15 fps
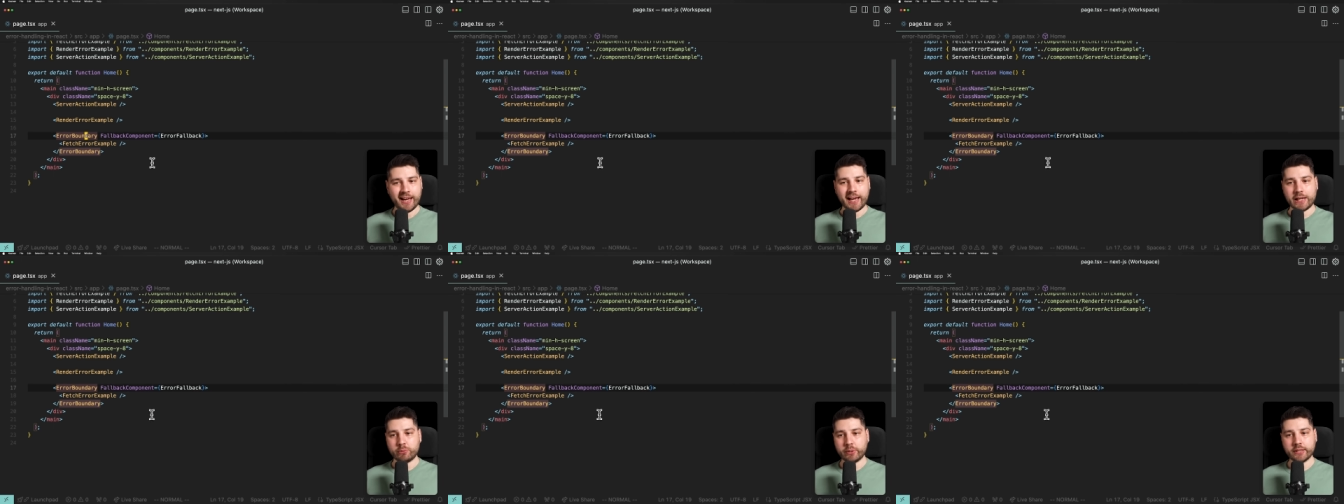
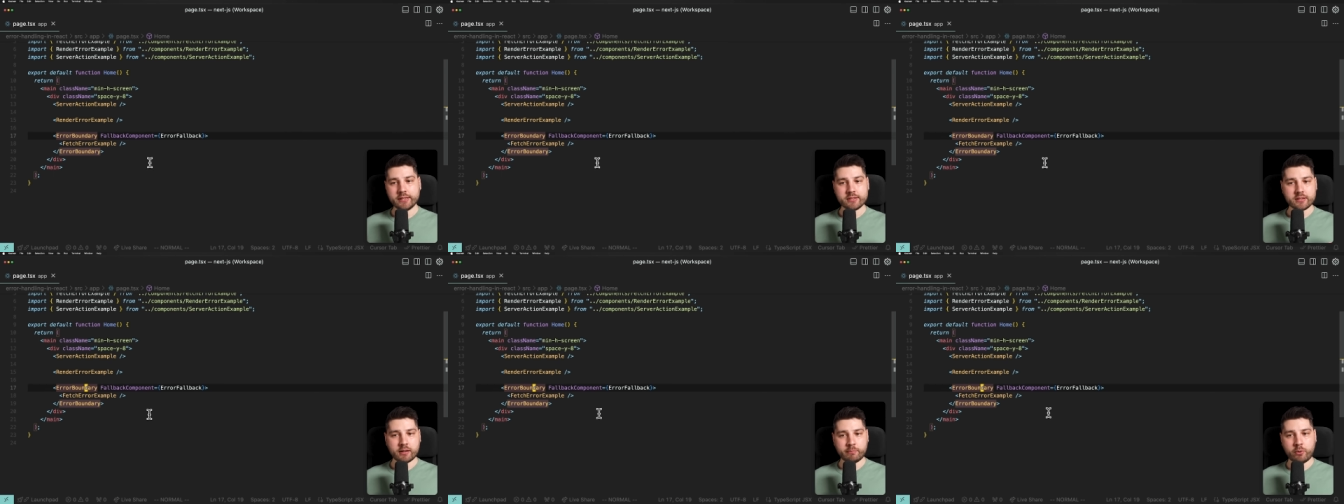And what
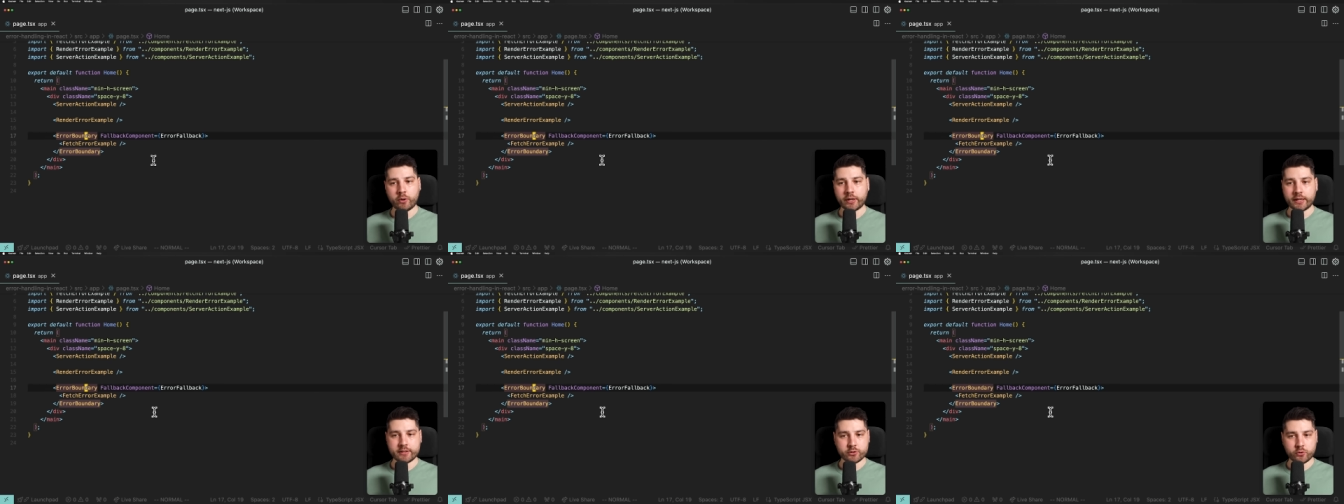this
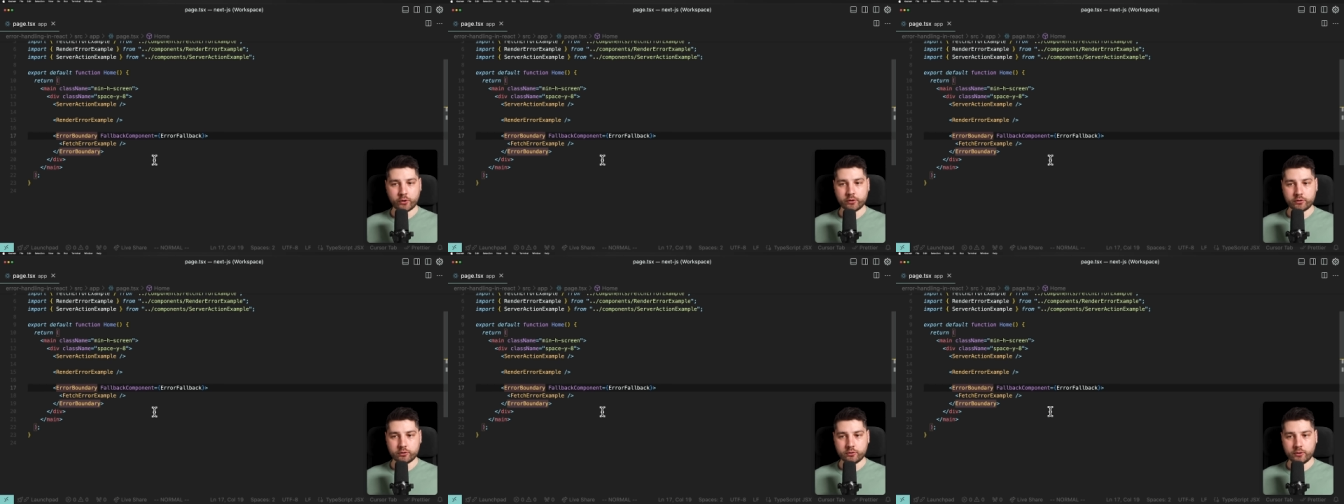component is going
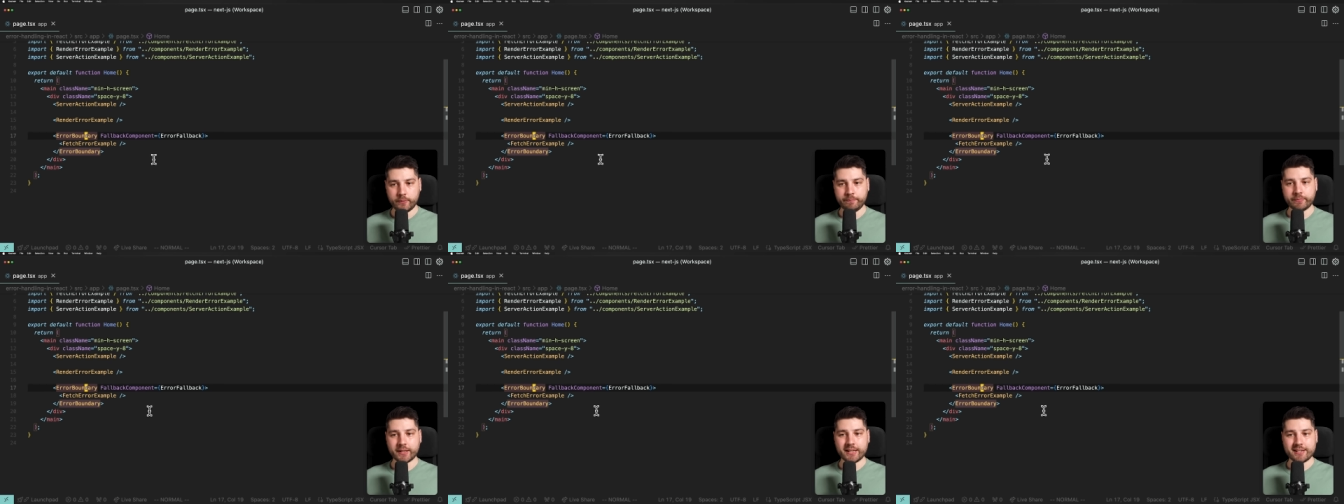to
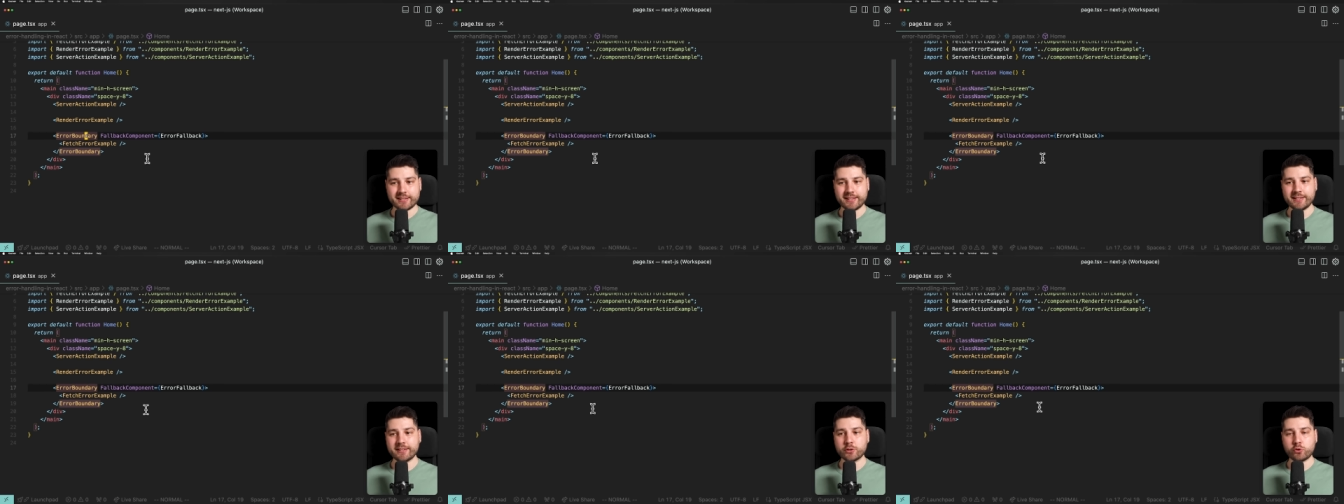do is
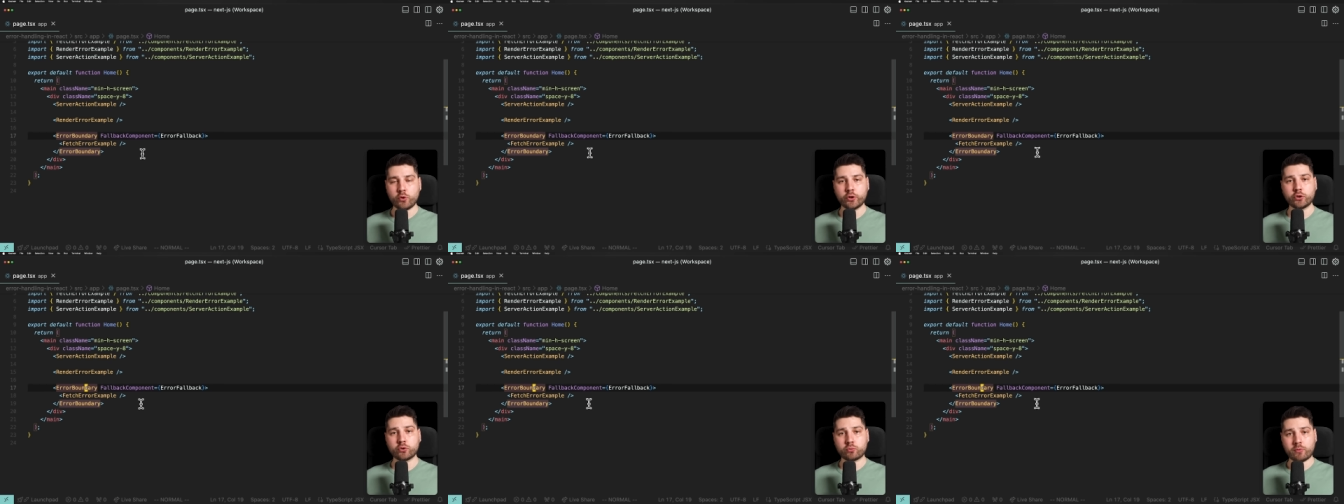this is
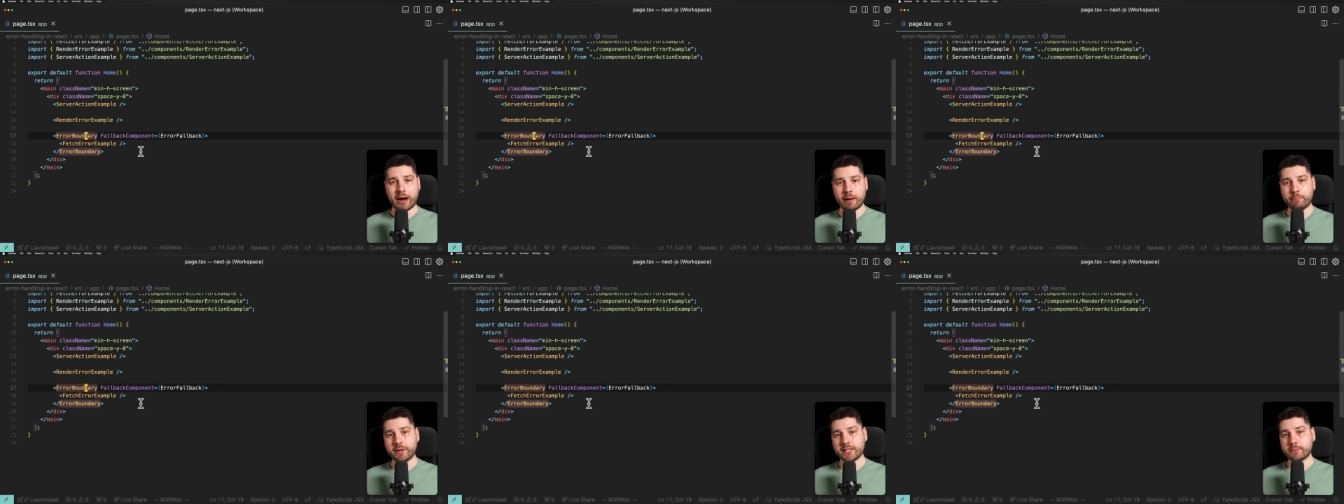going to
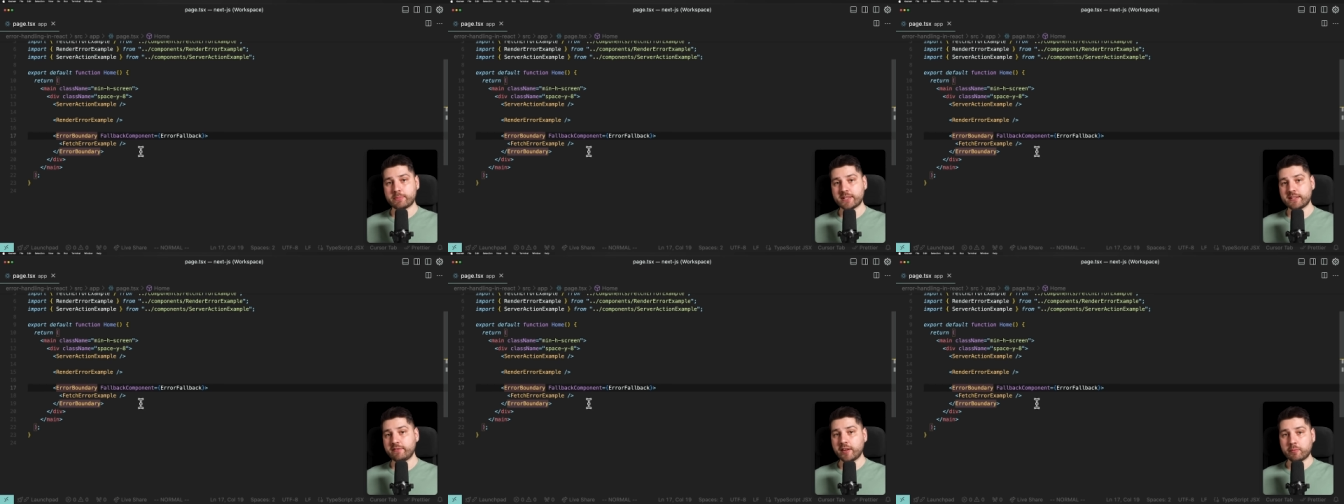wrap a
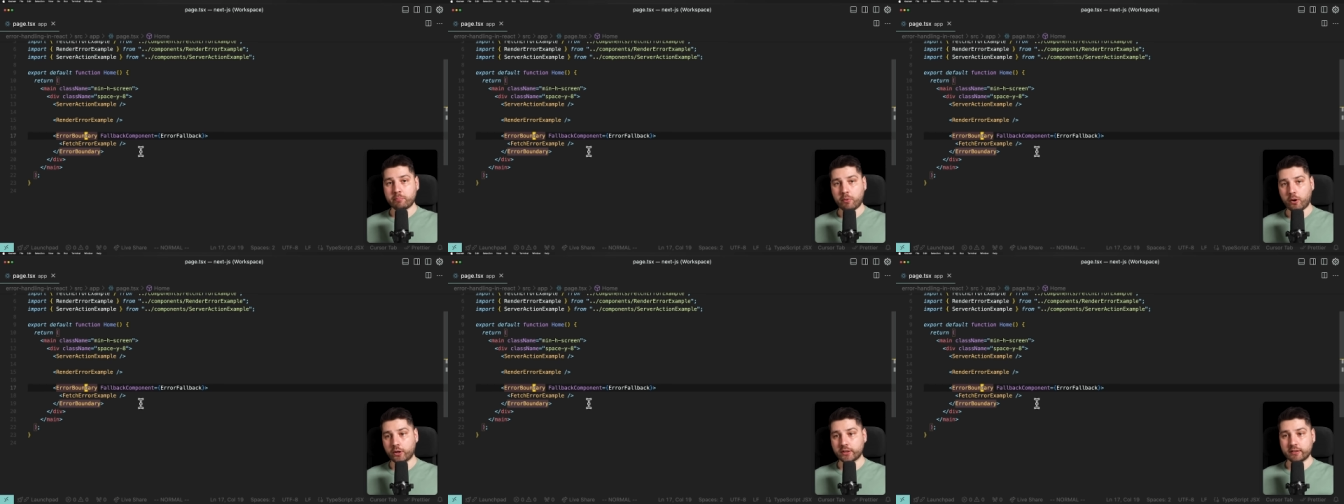specific
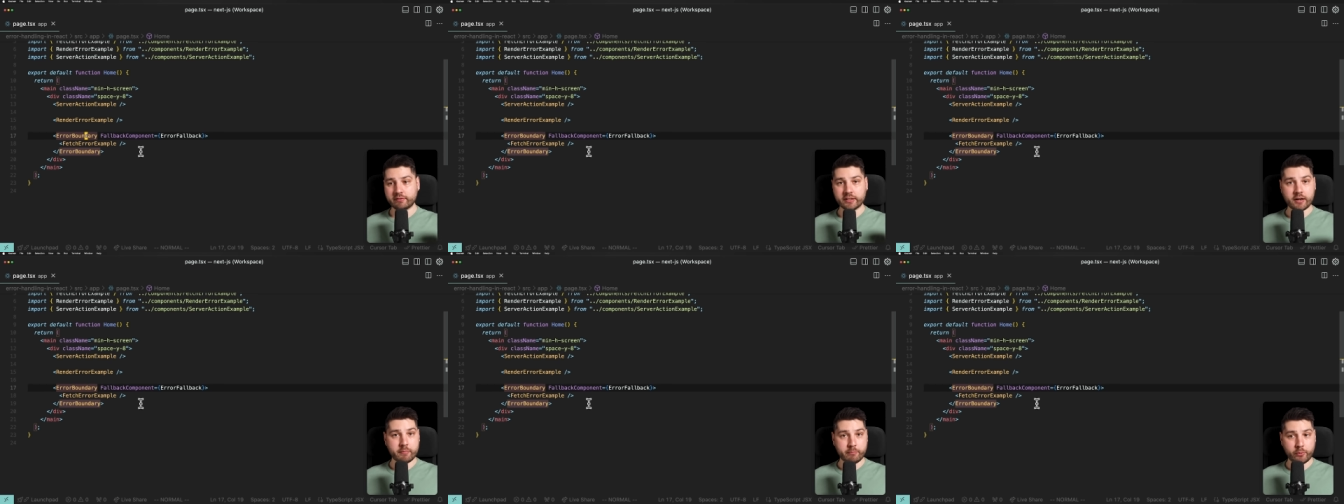part of the
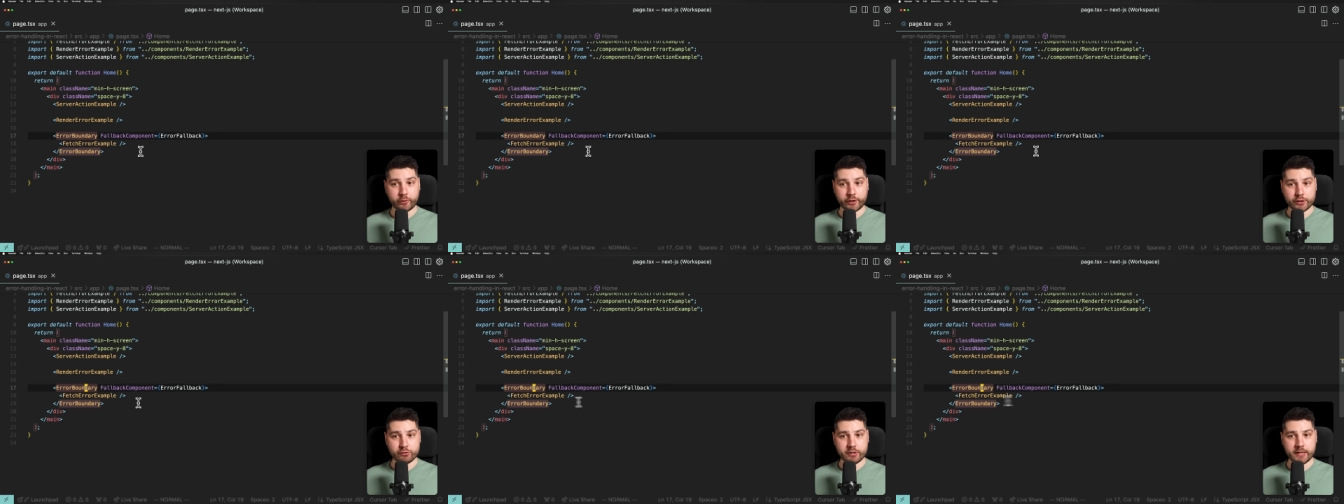
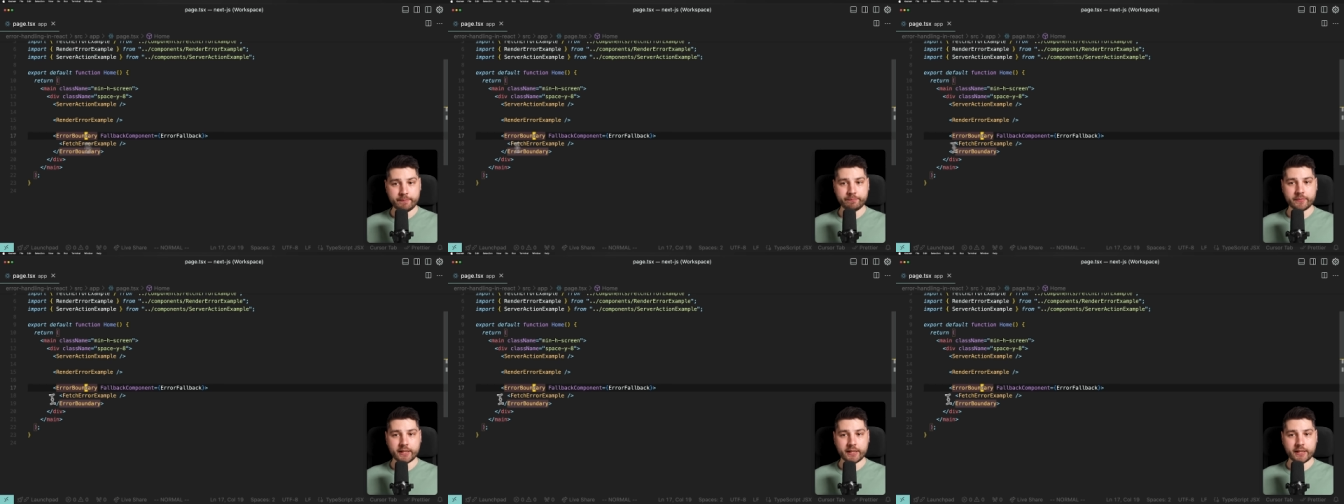component tree,